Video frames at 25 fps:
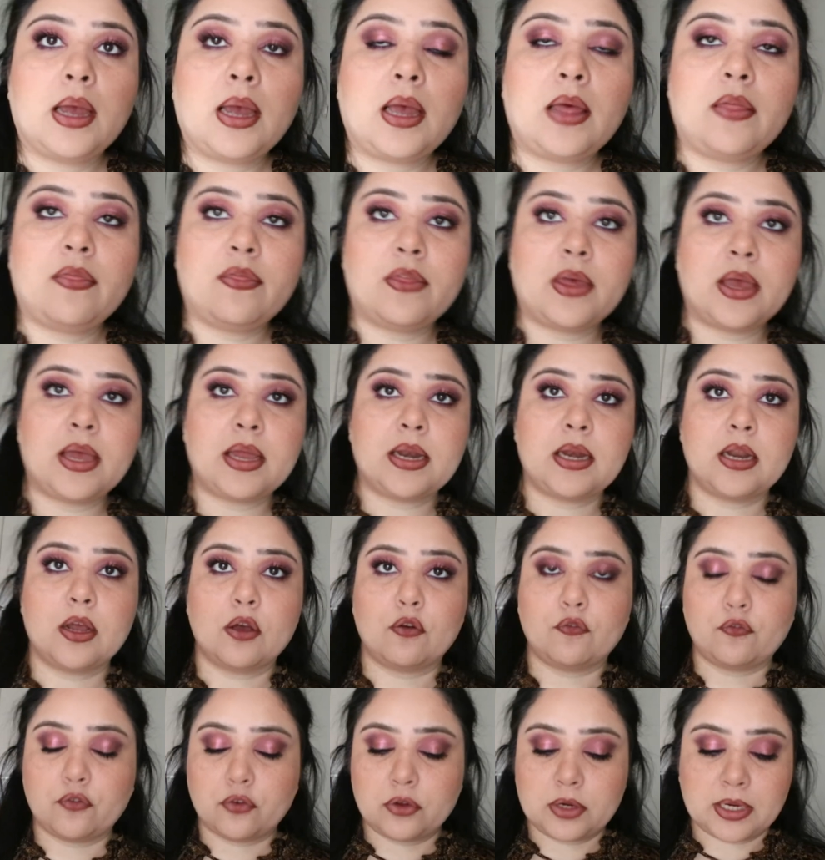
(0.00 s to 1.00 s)
and
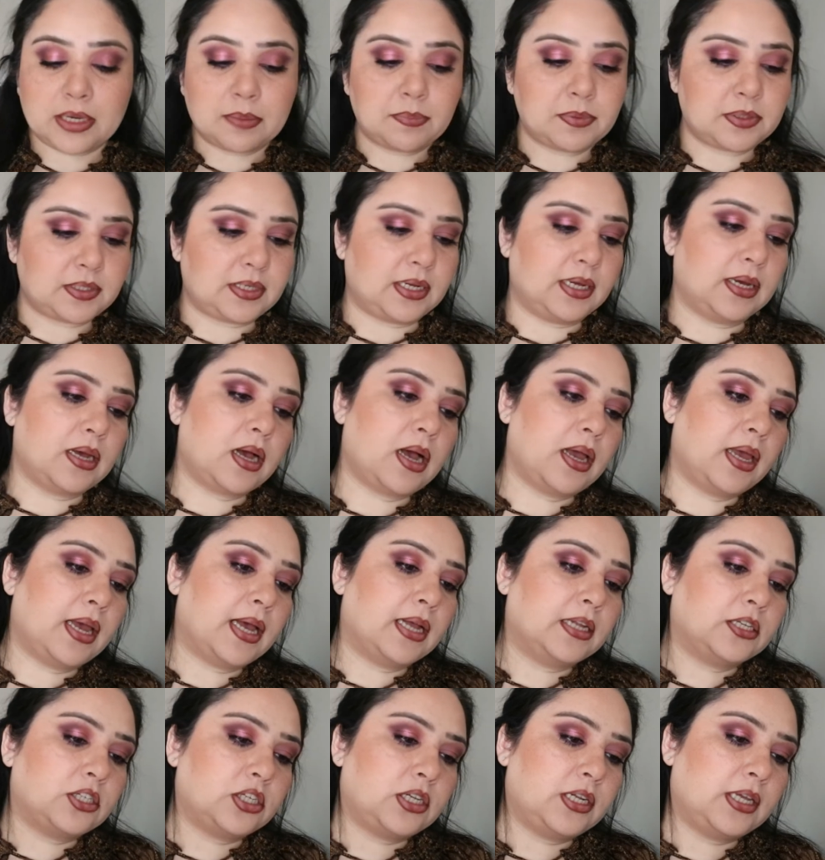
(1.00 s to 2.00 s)
then for lipstick I
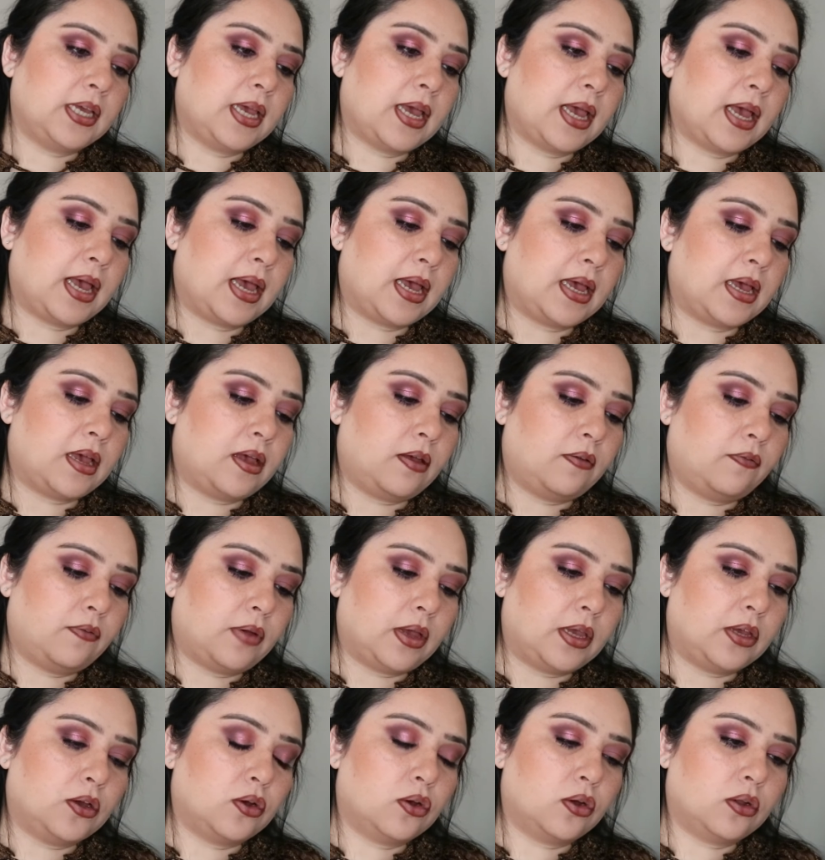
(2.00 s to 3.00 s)
actually have
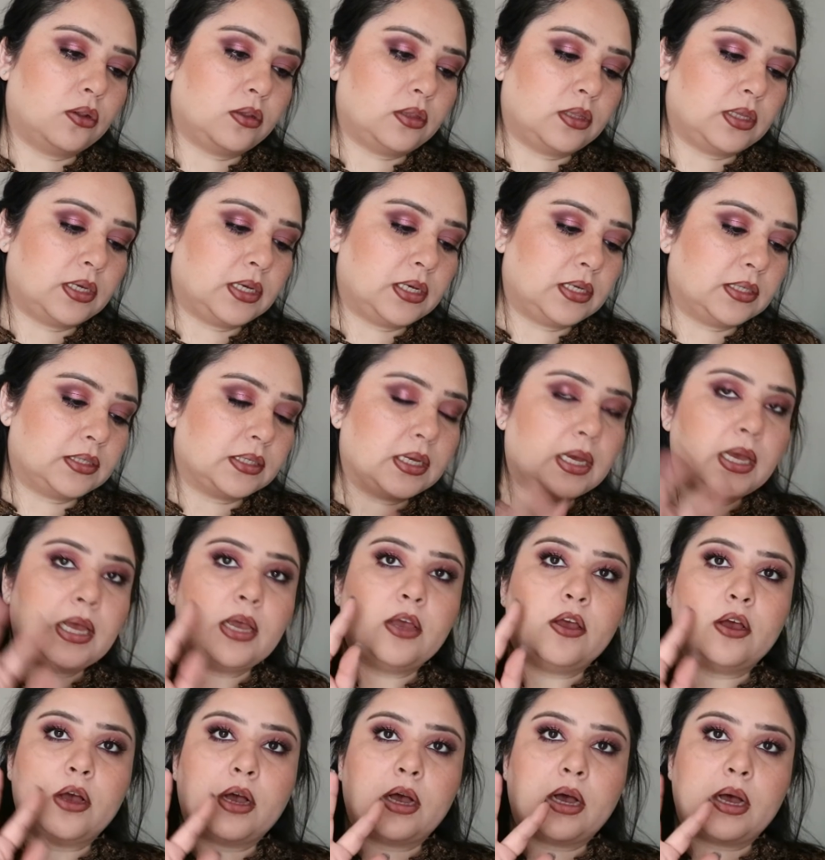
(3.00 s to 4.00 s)
I got these
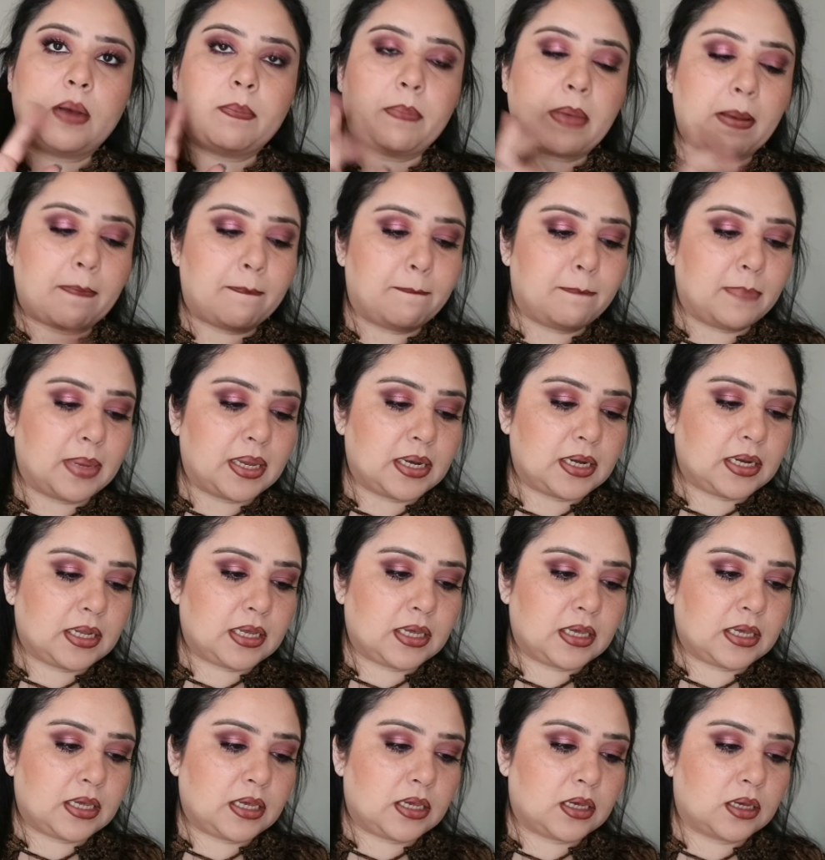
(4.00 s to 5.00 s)
um,
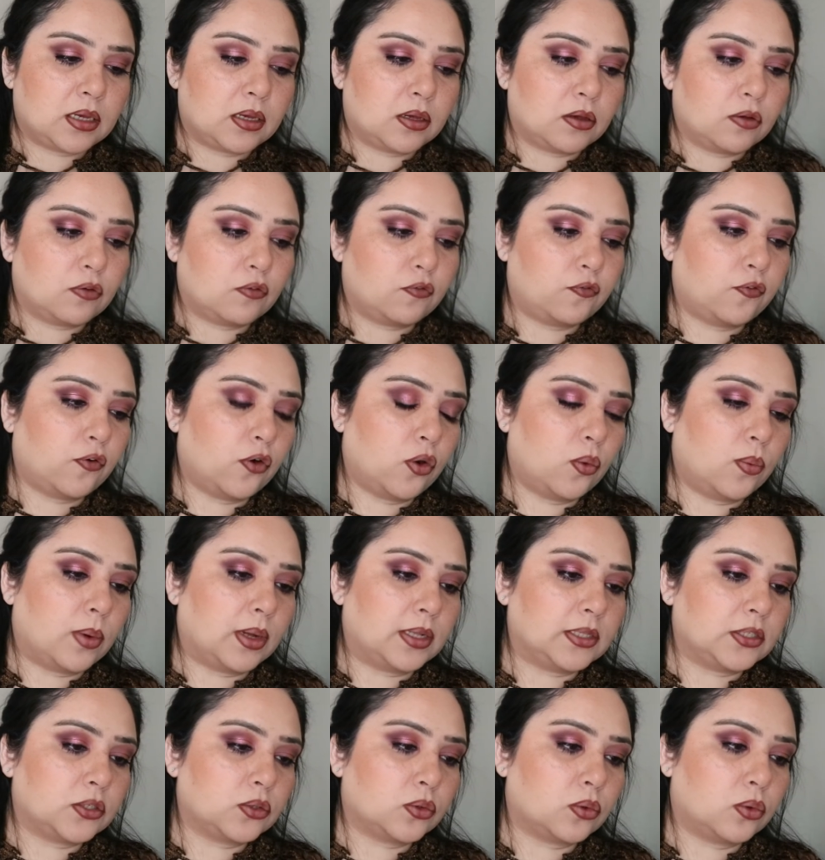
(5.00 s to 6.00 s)
mini four
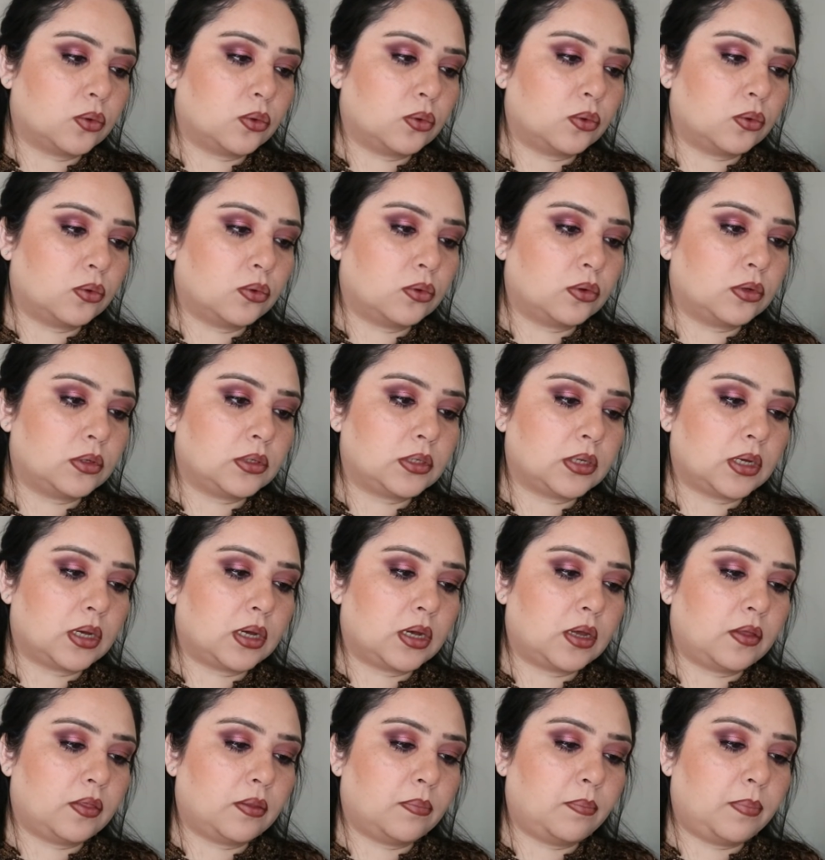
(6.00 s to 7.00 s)
ones called
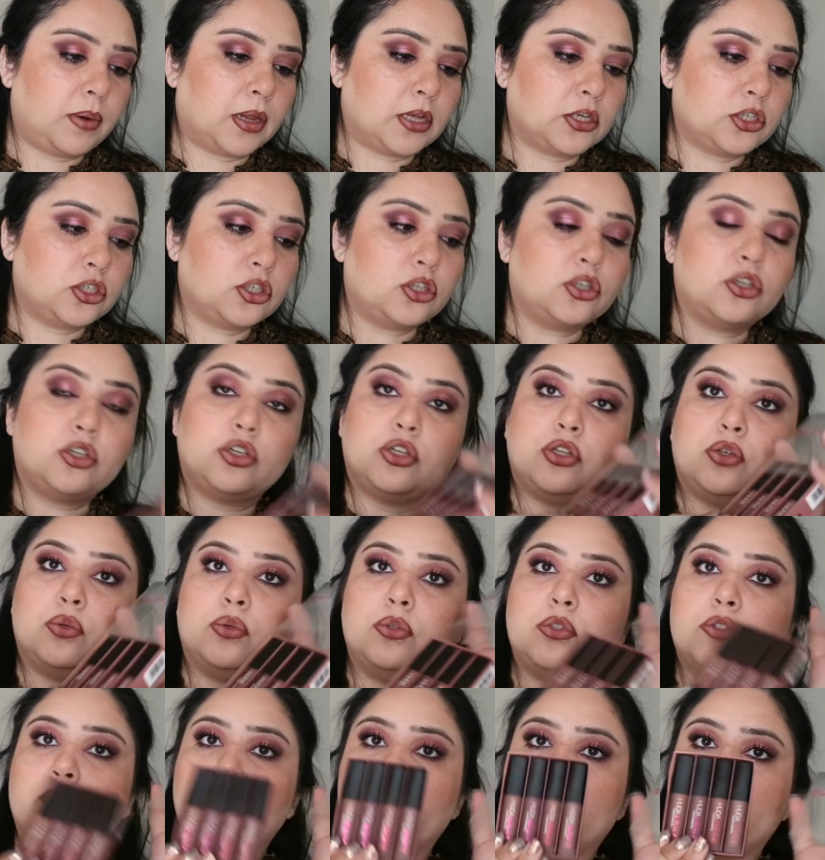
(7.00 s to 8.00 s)
uh, the blush
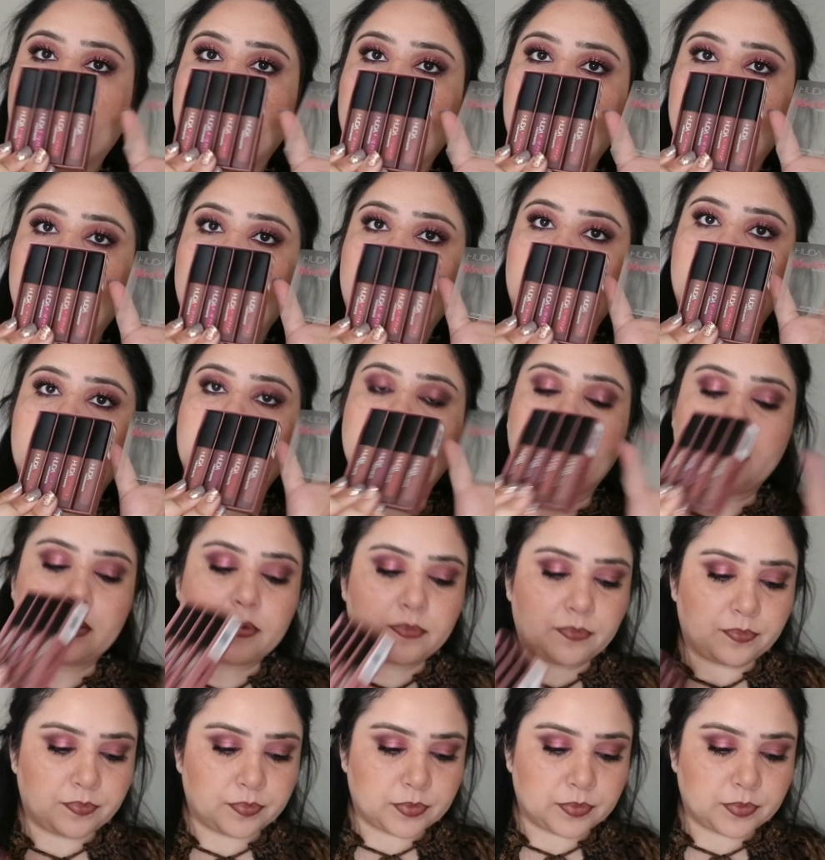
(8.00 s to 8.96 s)
nudes from Huda